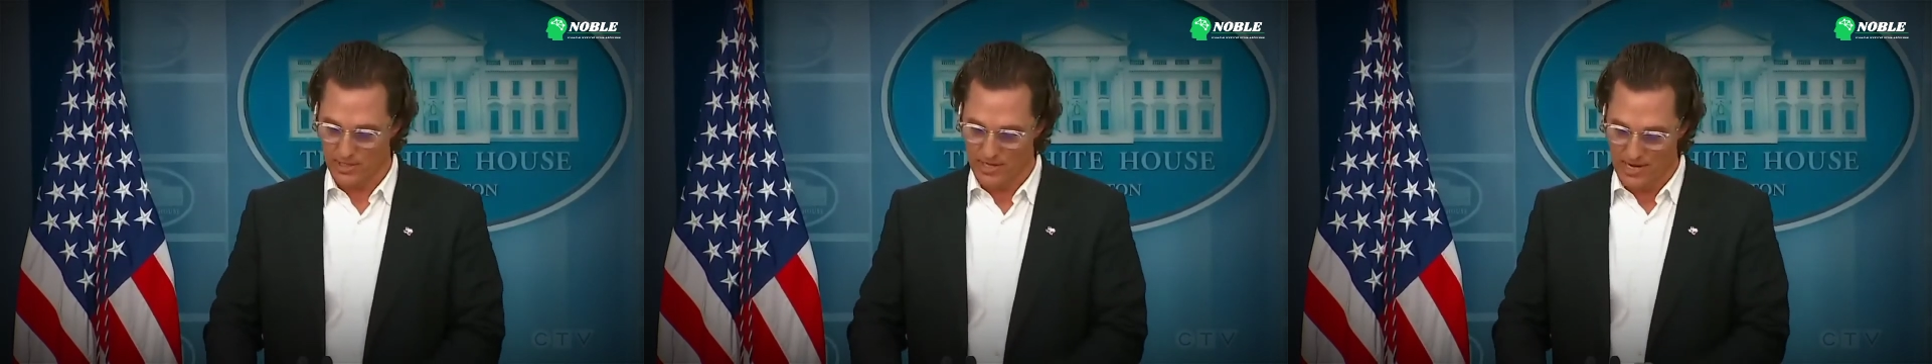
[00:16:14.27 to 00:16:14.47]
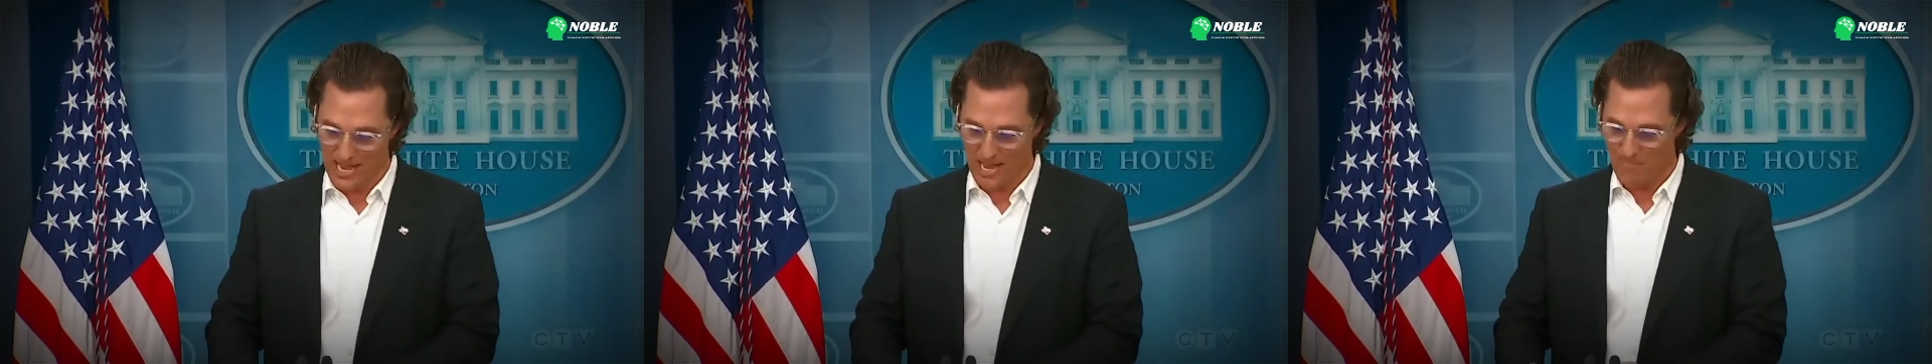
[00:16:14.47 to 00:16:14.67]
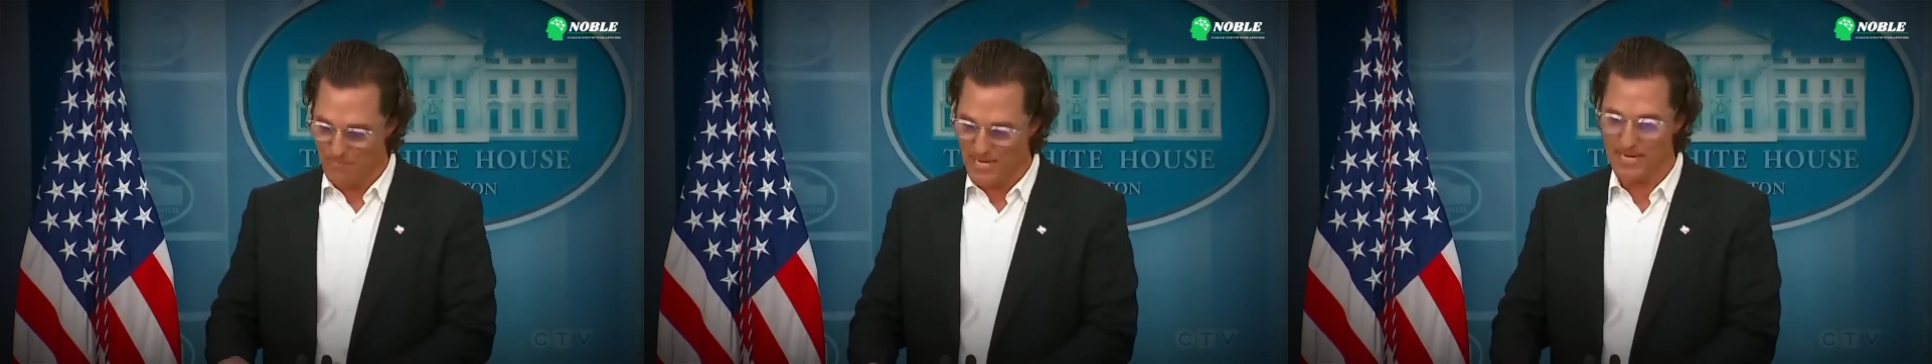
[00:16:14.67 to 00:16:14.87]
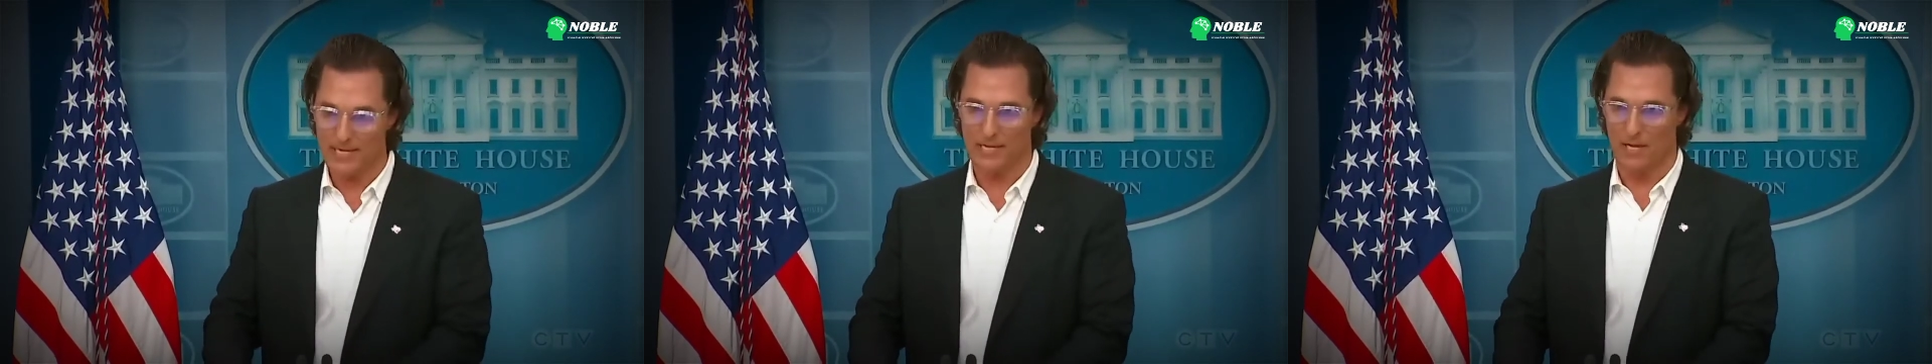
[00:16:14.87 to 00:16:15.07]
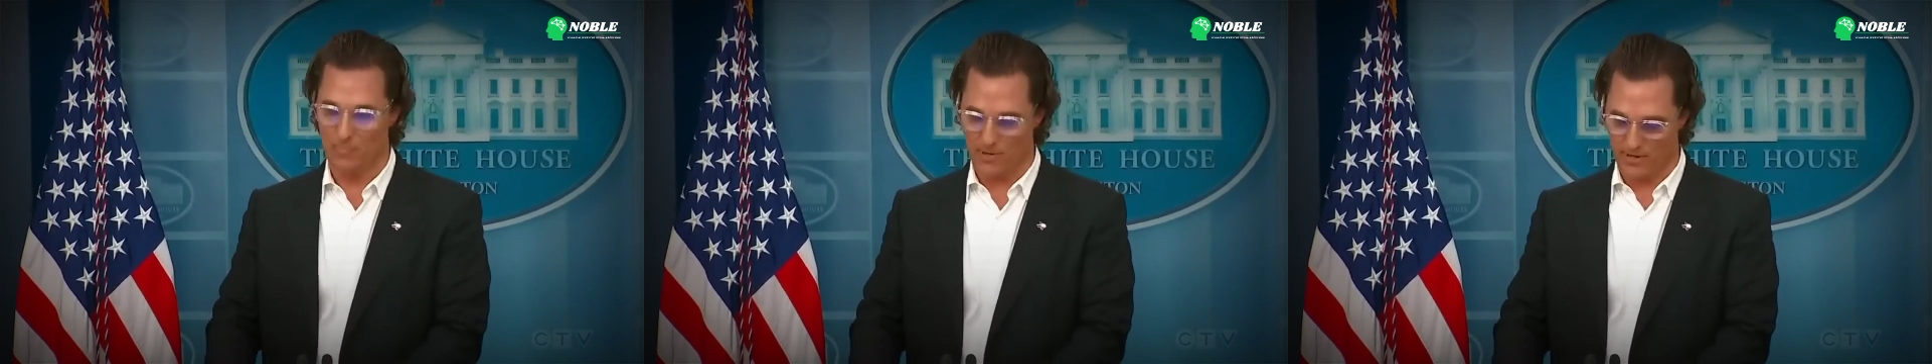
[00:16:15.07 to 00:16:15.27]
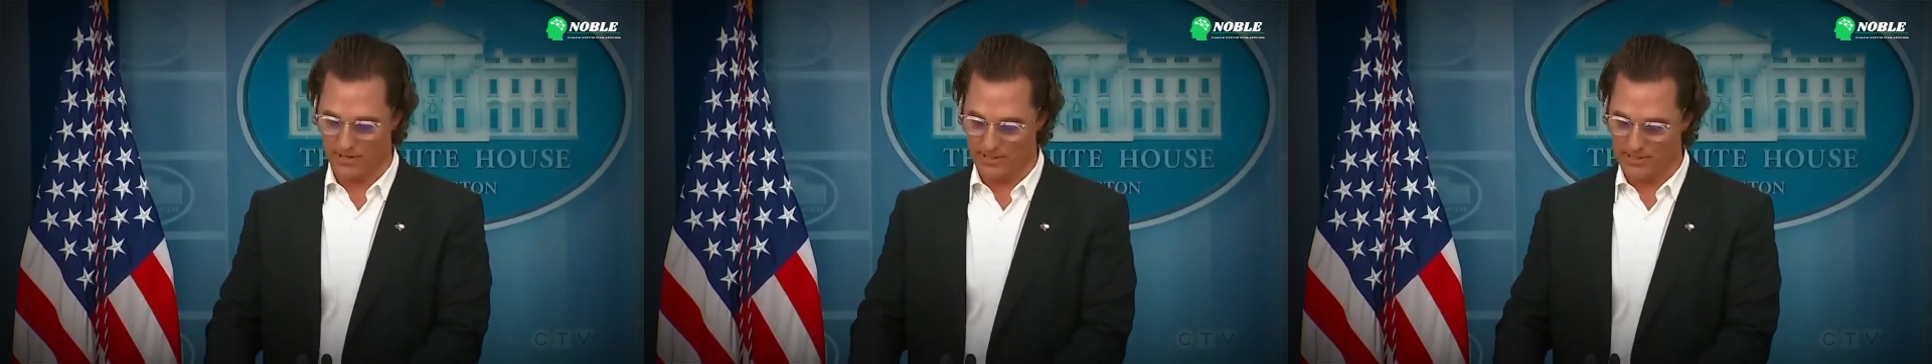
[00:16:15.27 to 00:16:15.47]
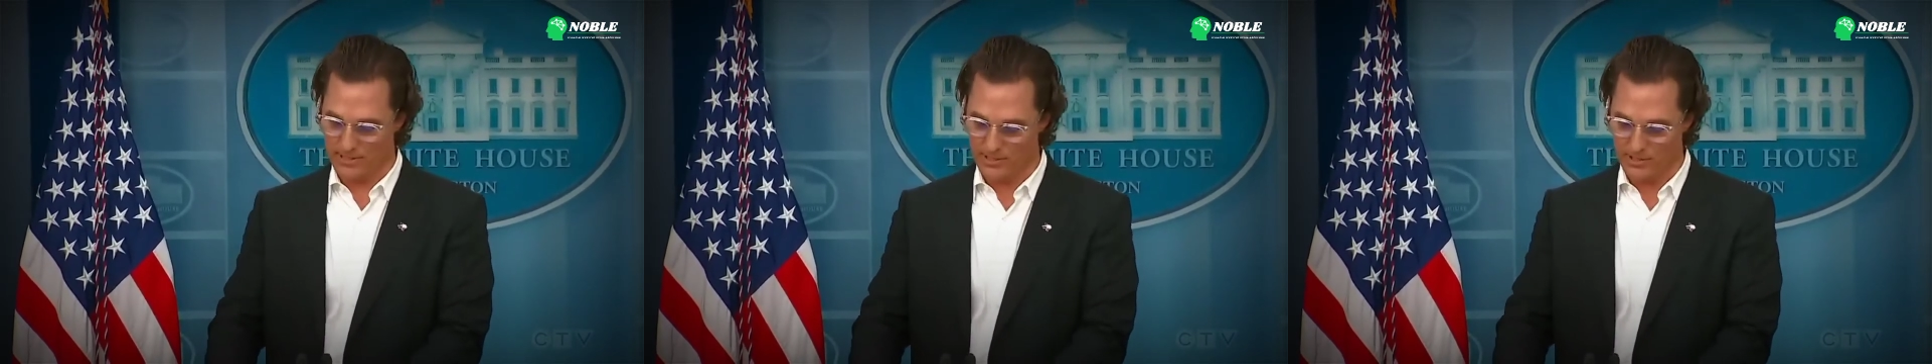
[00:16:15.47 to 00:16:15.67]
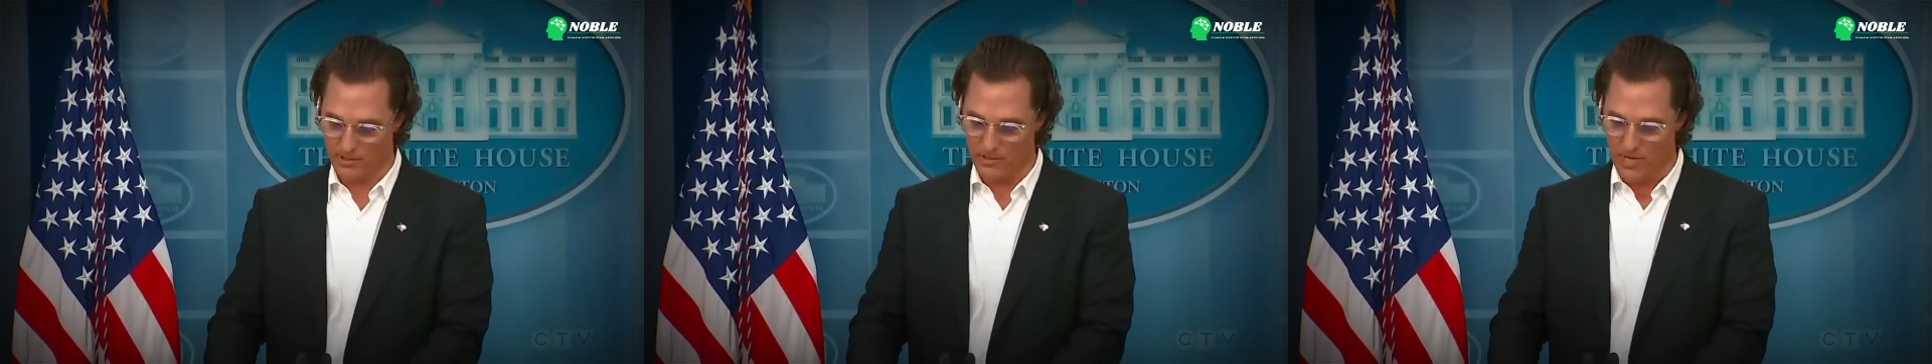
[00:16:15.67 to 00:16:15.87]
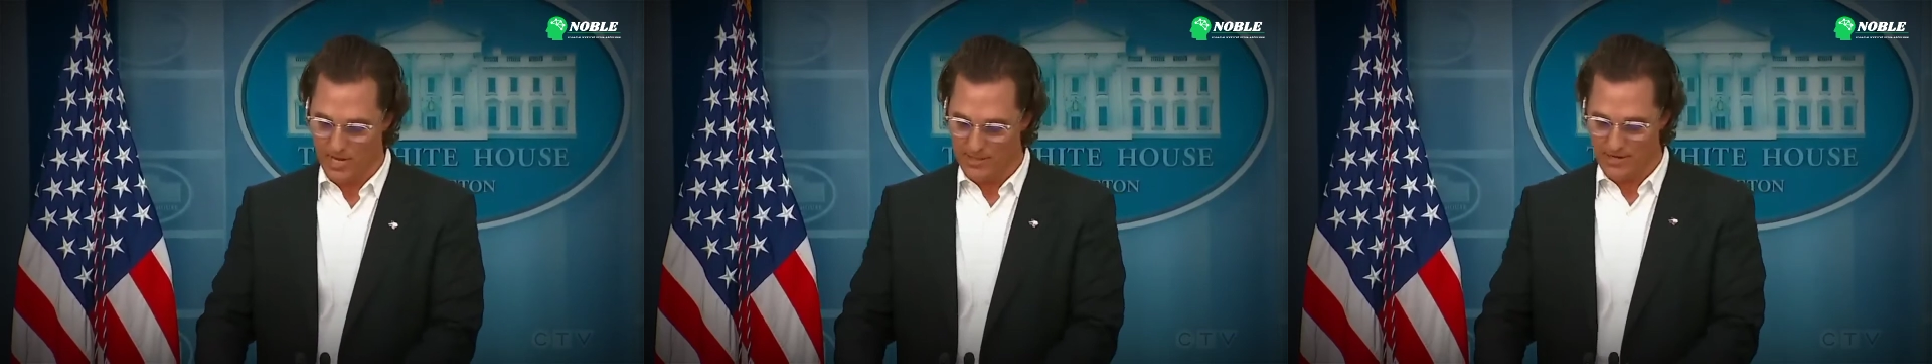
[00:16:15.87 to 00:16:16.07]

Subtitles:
not be a partisan issue.